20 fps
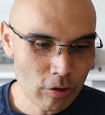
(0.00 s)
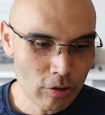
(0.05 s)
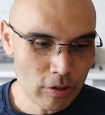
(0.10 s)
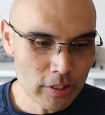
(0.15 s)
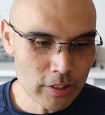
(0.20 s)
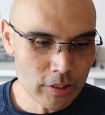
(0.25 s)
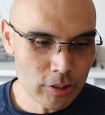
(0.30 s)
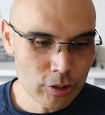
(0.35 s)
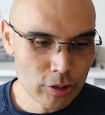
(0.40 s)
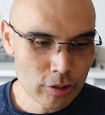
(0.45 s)
her
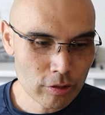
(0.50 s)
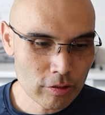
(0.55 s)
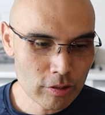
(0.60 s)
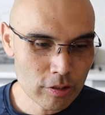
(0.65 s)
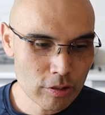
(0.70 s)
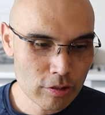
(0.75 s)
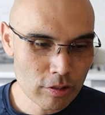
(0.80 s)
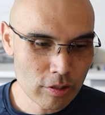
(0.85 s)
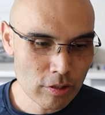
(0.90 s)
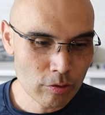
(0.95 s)

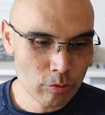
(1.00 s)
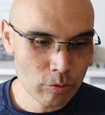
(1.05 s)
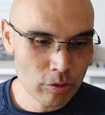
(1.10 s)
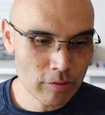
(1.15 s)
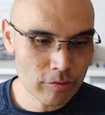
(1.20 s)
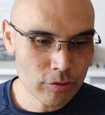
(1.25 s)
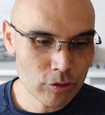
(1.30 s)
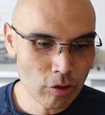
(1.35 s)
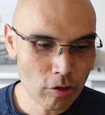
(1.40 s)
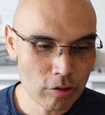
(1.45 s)
insurance
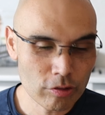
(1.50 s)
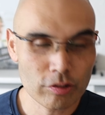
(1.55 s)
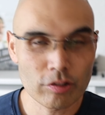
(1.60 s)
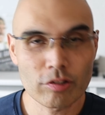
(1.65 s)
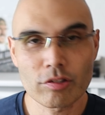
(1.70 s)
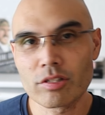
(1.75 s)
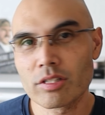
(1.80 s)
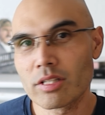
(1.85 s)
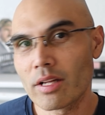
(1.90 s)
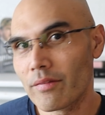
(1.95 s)
would have charged
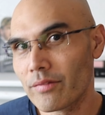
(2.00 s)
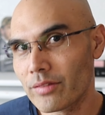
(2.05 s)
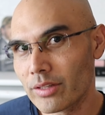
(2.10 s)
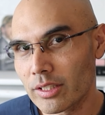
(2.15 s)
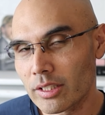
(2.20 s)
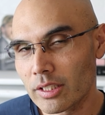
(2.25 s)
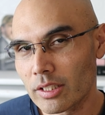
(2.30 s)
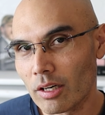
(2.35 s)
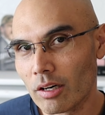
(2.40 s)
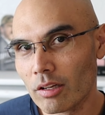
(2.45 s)
her
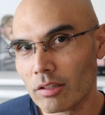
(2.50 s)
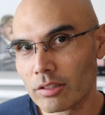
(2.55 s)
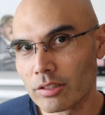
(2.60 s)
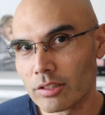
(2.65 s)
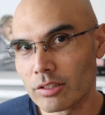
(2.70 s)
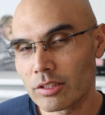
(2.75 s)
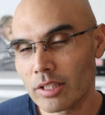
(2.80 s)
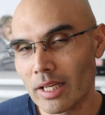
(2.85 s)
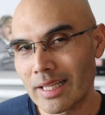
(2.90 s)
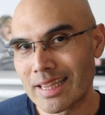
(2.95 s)
seventy
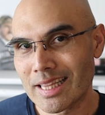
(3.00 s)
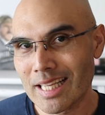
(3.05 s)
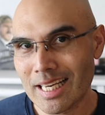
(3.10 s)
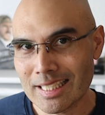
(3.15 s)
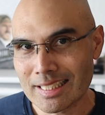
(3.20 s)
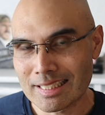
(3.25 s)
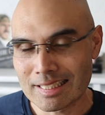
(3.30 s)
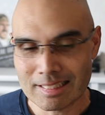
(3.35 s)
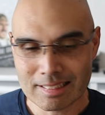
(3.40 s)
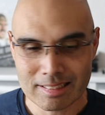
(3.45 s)
dollars and
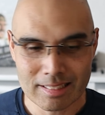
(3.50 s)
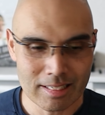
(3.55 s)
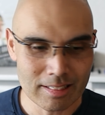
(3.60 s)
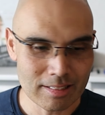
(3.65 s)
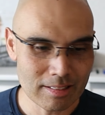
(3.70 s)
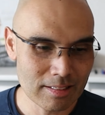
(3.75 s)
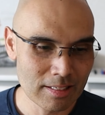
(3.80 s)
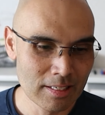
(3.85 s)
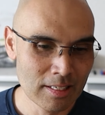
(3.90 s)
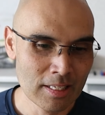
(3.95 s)
nine
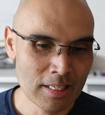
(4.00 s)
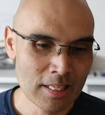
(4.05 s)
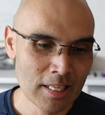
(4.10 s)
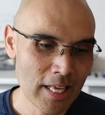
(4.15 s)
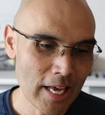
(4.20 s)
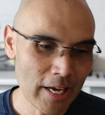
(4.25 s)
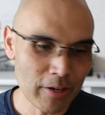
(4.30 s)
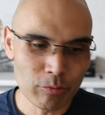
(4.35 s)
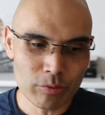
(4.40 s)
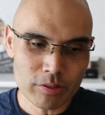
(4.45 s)
cents.
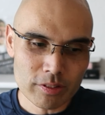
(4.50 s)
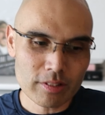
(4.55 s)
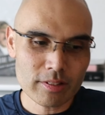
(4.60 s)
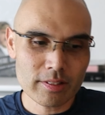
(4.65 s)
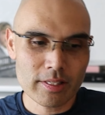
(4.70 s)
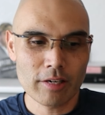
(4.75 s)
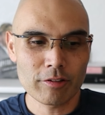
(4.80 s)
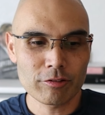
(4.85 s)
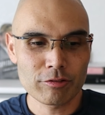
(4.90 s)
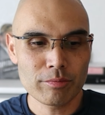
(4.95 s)
And what
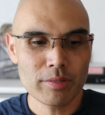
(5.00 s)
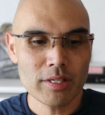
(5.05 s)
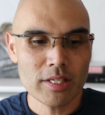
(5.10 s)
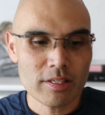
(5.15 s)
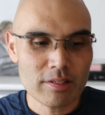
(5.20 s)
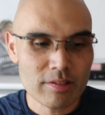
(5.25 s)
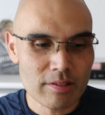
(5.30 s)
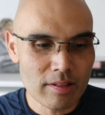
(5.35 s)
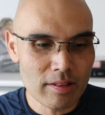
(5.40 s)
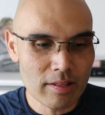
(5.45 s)
this tells
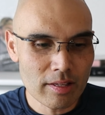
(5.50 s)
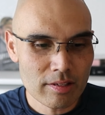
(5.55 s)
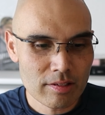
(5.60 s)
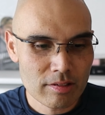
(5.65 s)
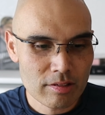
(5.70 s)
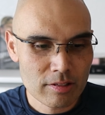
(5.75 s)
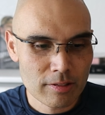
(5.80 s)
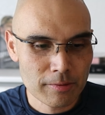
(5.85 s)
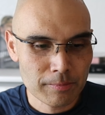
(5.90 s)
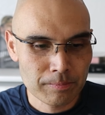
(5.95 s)
me is
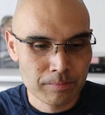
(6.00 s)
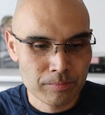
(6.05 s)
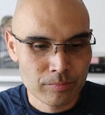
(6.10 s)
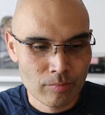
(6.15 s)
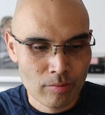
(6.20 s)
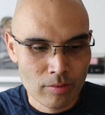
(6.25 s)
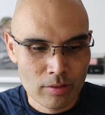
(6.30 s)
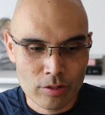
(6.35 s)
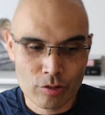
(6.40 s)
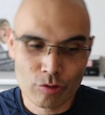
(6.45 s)
this
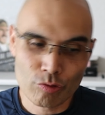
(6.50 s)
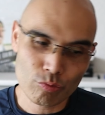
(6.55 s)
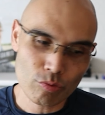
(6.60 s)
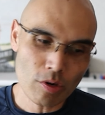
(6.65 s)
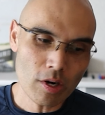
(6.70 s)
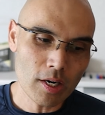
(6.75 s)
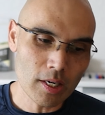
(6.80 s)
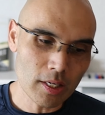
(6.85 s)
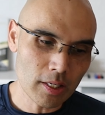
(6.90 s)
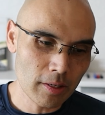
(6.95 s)

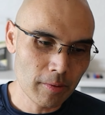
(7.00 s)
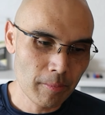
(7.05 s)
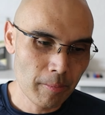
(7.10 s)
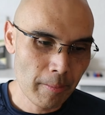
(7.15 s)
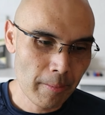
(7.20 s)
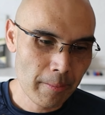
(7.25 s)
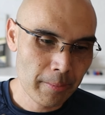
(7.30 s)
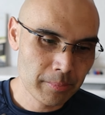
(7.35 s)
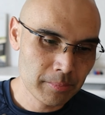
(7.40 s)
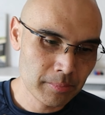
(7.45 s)
drug
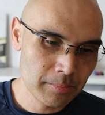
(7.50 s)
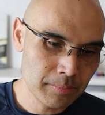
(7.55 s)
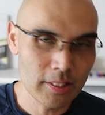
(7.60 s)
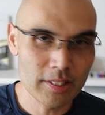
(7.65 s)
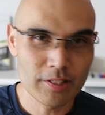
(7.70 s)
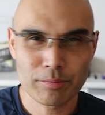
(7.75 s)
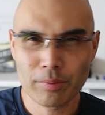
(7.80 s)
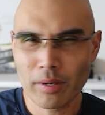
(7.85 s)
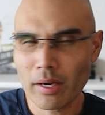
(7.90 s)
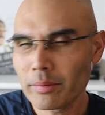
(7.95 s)

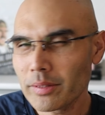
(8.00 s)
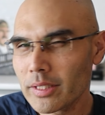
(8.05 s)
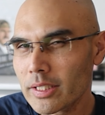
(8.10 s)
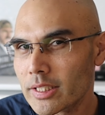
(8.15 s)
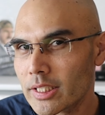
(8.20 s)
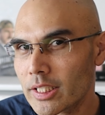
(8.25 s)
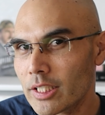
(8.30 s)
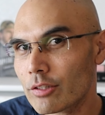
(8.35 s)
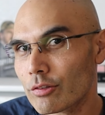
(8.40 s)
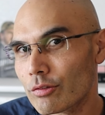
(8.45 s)
is probably
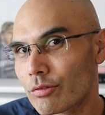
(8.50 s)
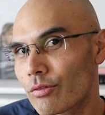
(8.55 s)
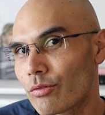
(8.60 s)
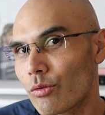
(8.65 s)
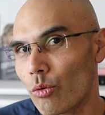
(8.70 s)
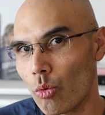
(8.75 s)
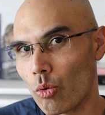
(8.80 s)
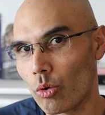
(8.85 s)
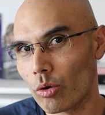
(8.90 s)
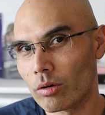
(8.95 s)
a tier
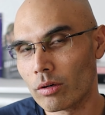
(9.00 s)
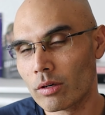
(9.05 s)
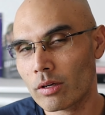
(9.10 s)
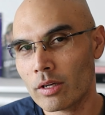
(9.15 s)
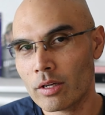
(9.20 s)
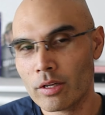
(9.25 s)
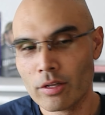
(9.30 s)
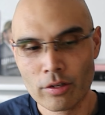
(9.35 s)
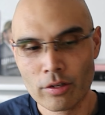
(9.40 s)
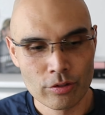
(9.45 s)
four.
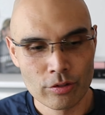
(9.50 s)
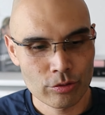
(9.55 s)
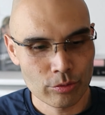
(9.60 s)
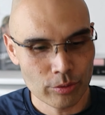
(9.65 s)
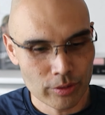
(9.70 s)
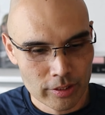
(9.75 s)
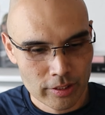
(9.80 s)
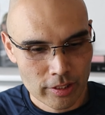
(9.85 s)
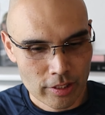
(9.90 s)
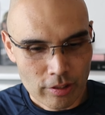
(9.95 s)

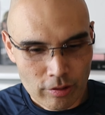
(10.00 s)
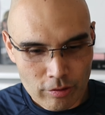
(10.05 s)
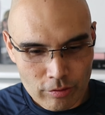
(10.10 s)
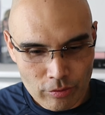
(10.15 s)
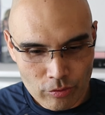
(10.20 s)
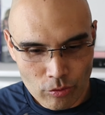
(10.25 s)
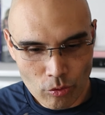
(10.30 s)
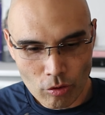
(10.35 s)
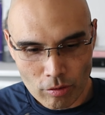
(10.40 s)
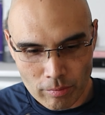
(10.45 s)
So a tier
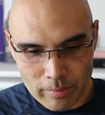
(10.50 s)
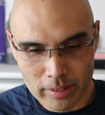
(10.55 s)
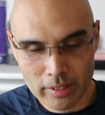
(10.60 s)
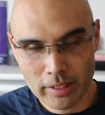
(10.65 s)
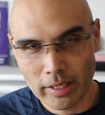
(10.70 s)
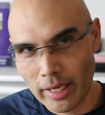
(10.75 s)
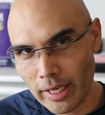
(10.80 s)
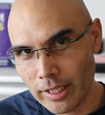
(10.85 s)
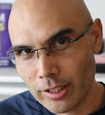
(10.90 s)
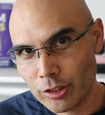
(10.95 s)
four
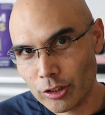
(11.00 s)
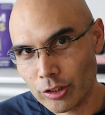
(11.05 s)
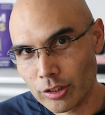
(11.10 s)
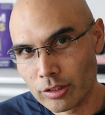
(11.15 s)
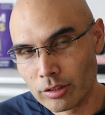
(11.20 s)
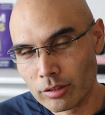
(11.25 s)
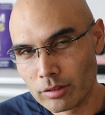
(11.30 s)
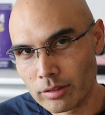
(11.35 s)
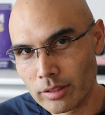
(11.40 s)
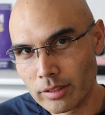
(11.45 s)

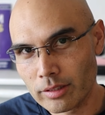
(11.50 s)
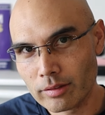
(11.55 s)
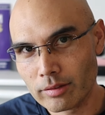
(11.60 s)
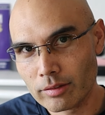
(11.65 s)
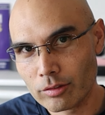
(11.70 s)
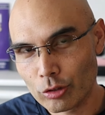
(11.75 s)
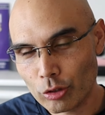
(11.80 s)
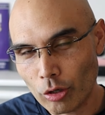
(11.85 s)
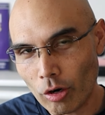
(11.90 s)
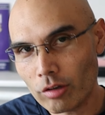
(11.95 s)
medication
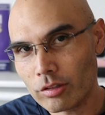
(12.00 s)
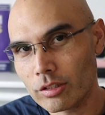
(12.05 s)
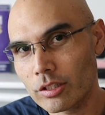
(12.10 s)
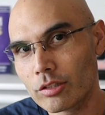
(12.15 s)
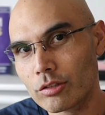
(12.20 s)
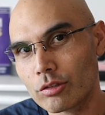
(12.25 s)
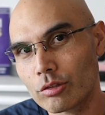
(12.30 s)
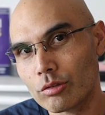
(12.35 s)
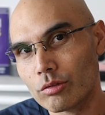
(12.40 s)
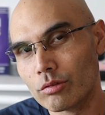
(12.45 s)

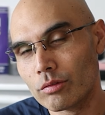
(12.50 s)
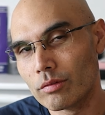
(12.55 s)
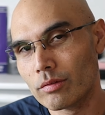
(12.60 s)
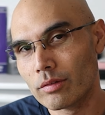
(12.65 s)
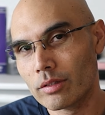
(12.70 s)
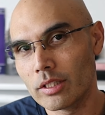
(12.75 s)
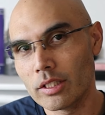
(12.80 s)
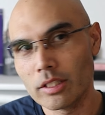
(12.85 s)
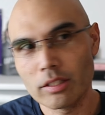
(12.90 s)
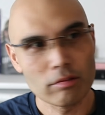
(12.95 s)
charges
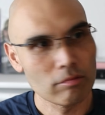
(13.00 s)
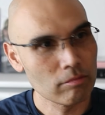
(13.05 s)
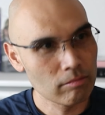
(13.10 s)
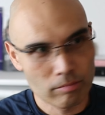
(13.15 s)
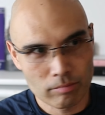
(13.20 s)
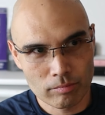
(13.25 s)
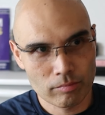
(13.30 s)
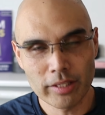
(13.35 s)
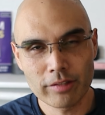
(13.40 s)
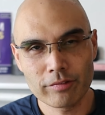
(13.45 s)
the
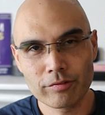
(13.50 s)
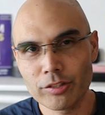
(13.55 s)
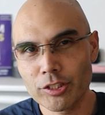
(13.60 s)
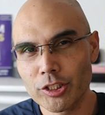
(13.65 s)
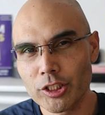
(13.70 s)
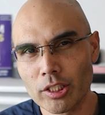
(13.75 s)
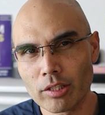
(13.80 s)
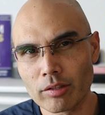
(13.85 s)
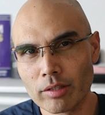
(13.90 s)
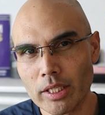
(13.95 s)

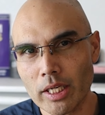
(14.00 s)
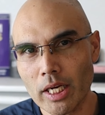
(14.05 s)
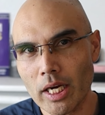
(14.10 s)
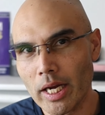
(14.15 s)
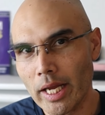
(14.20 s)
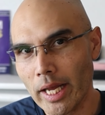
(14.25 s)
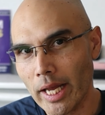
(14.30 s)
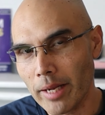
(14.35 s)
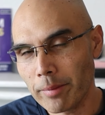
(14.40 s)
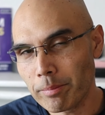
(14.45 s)
beneficiary
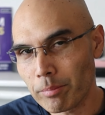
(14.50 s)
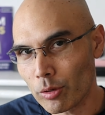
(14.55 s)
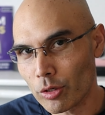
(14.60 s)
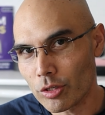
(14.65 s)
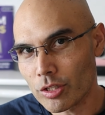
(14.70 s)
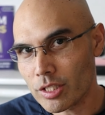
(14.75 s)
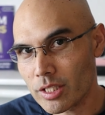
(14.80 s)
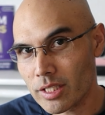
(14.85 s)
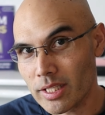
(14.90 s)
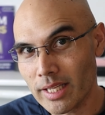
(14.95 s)
a
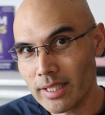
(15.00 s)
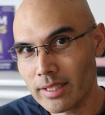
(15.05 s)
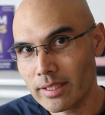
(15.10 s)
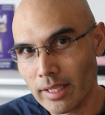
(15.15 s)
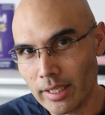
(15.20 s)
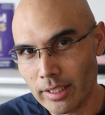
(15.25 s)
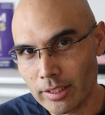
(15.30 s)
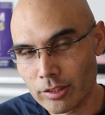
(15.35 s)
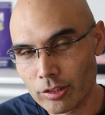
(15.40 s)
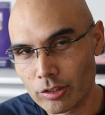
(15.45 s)

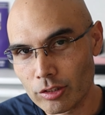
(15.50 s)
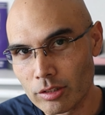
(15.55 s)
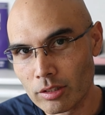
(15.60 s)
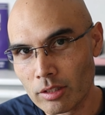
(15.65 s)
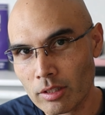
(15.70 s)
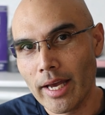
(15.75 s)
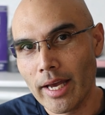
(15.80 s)
percentage.